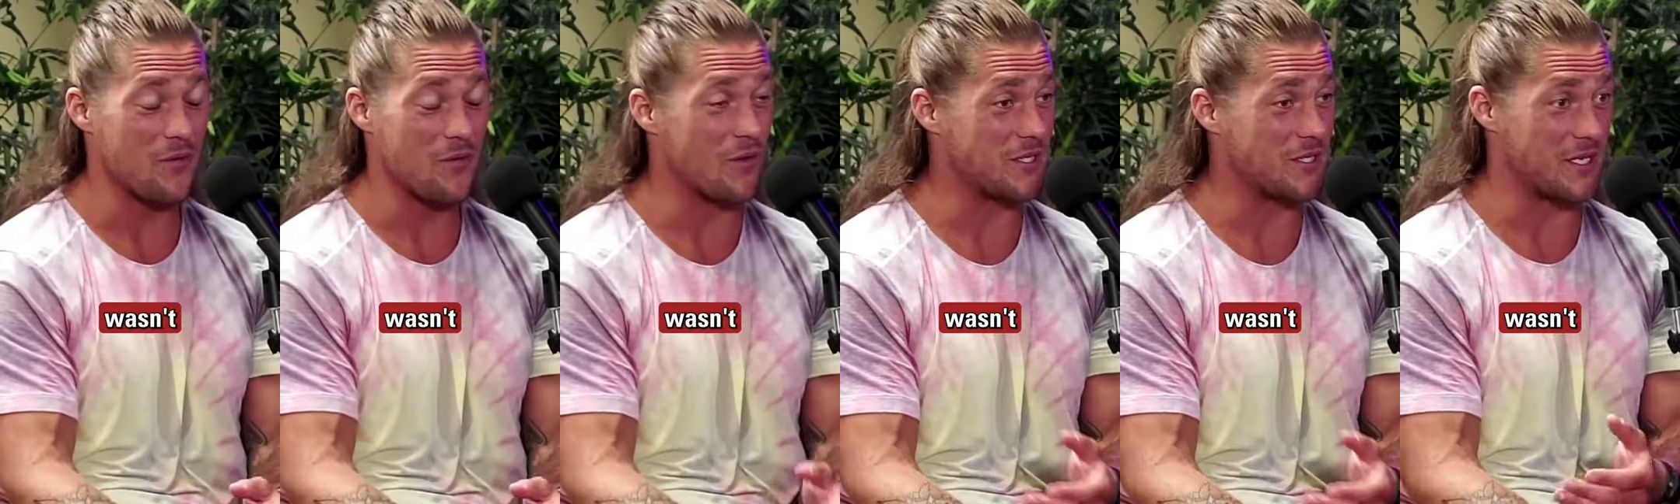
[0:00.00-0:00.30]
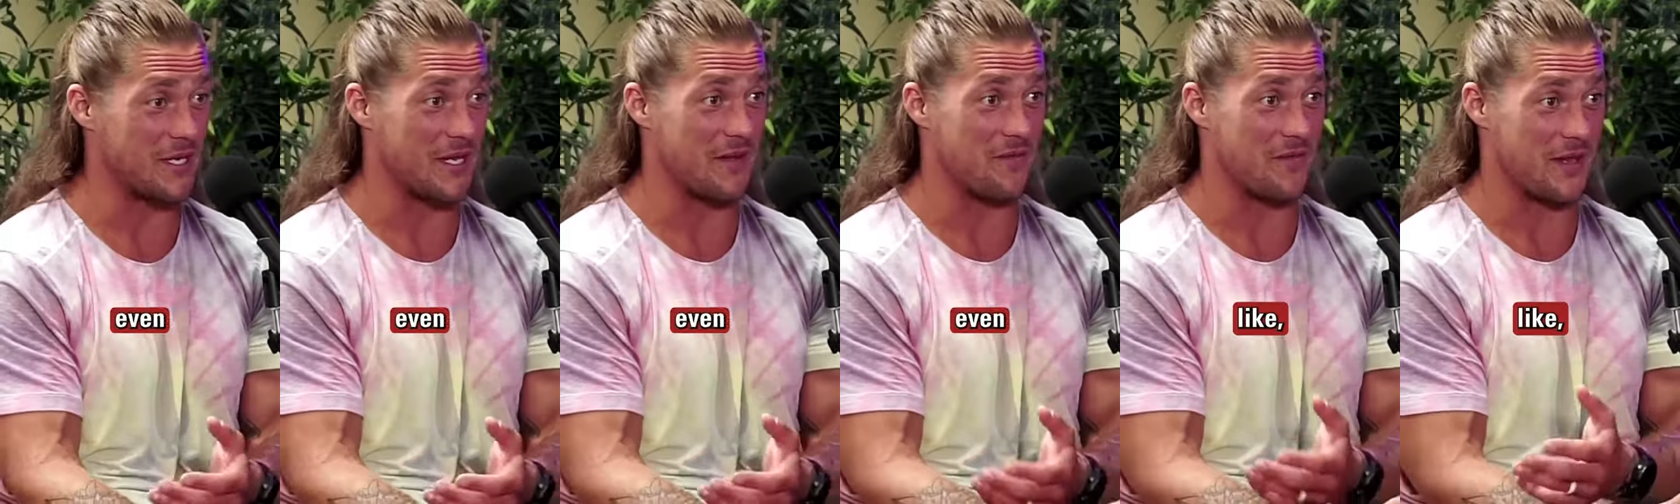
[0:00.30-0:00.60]

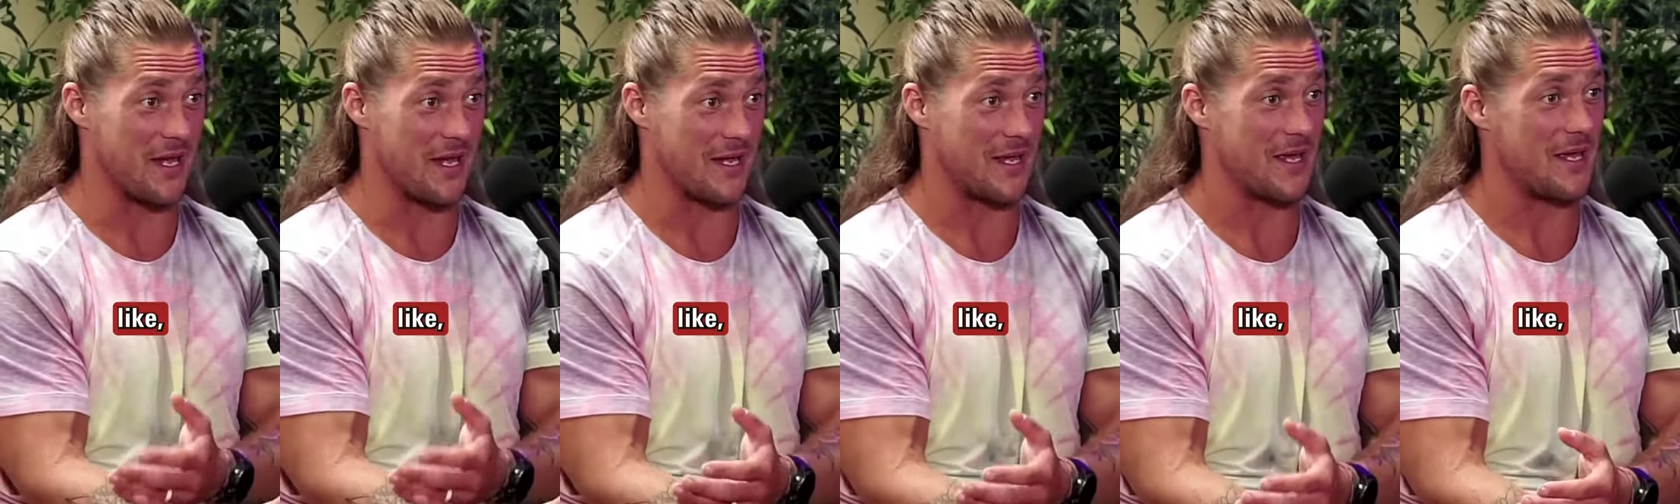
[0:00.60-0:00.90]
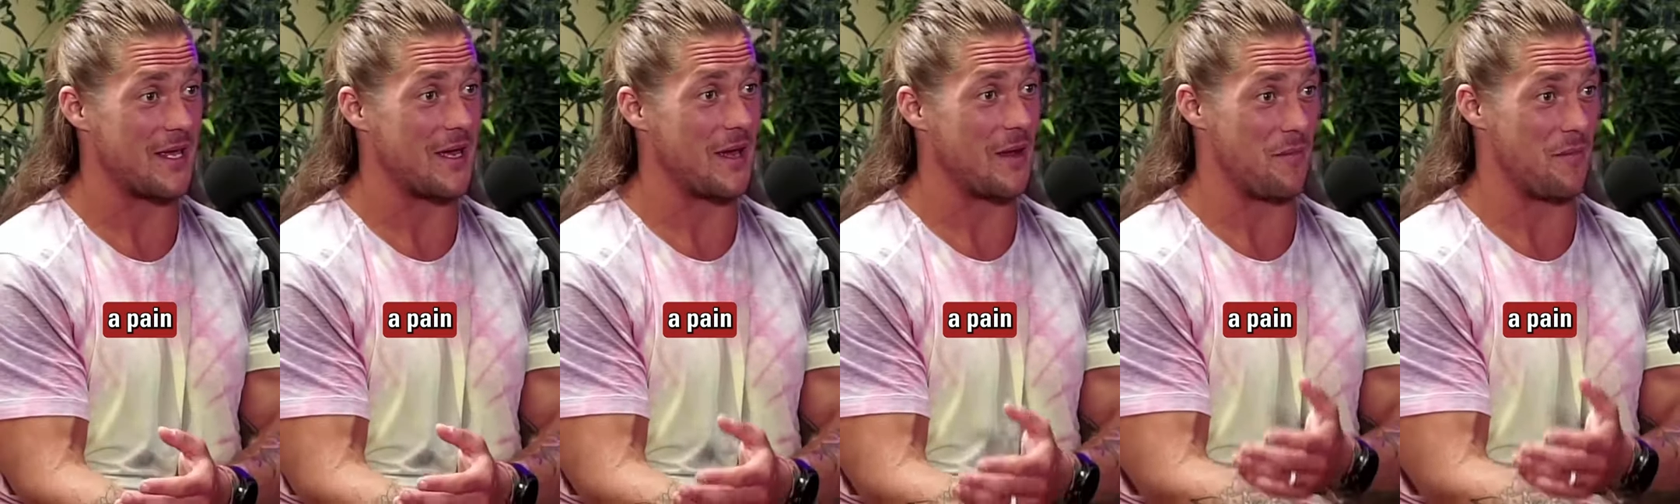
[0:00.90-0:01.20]
wasn't even like
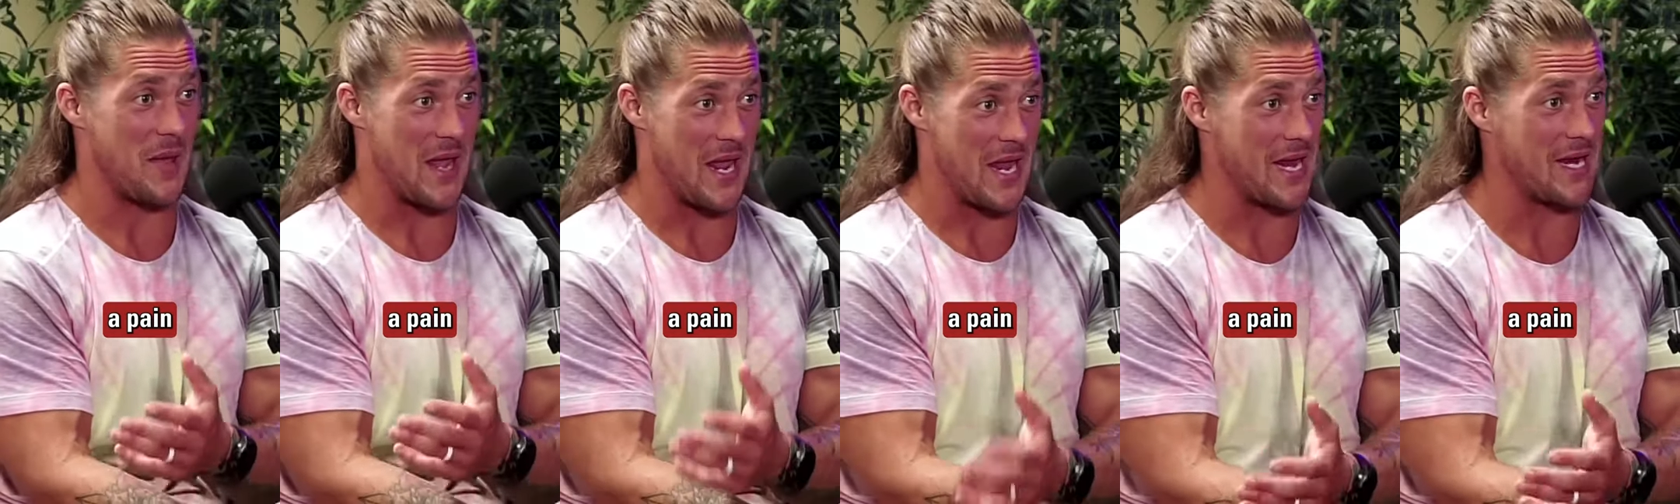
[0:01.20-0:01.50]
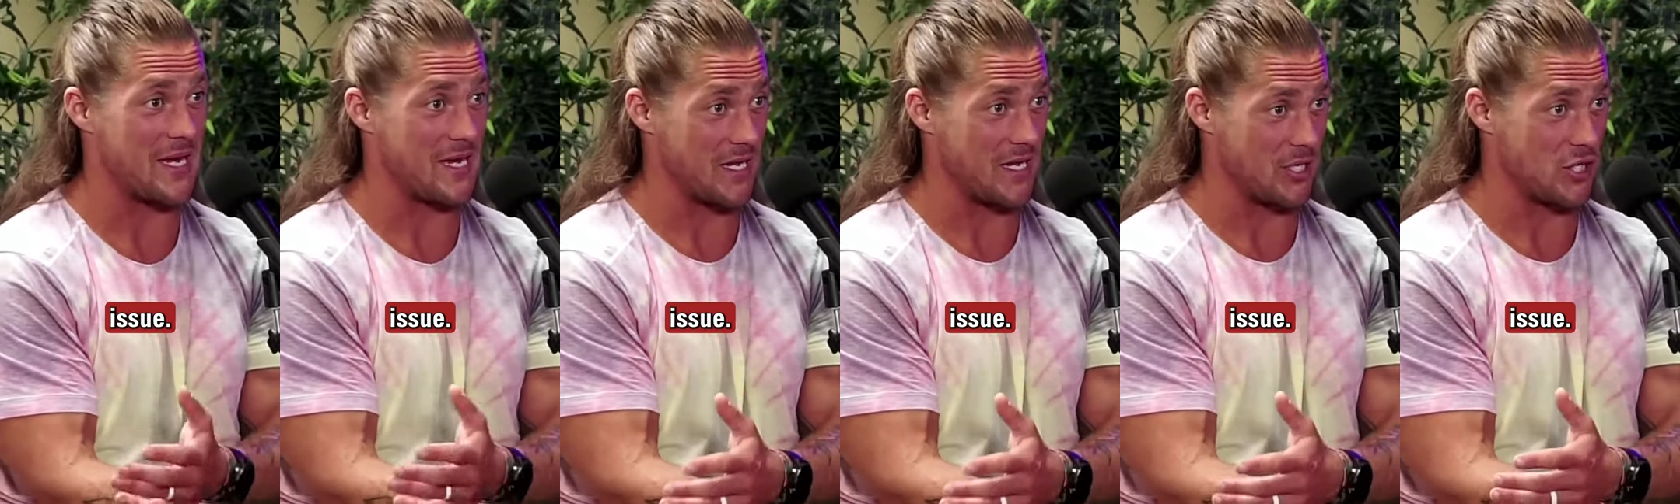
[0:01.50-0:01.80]
a
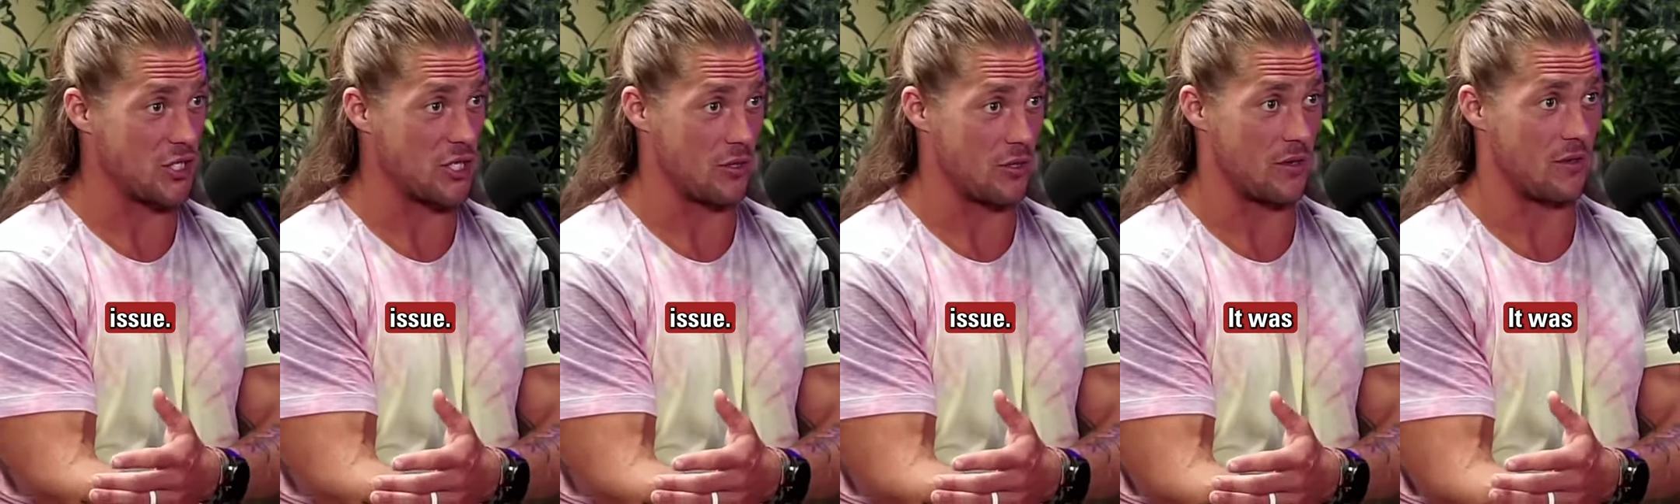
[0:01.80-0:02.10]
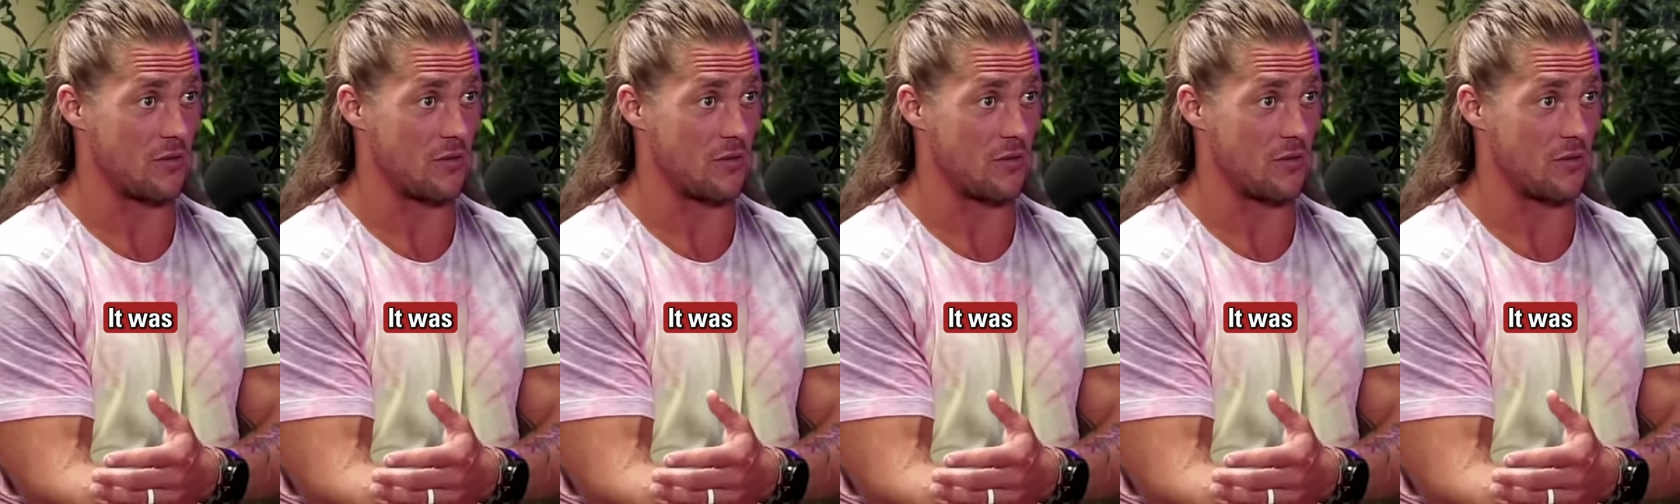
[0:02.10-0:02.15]
pain issue.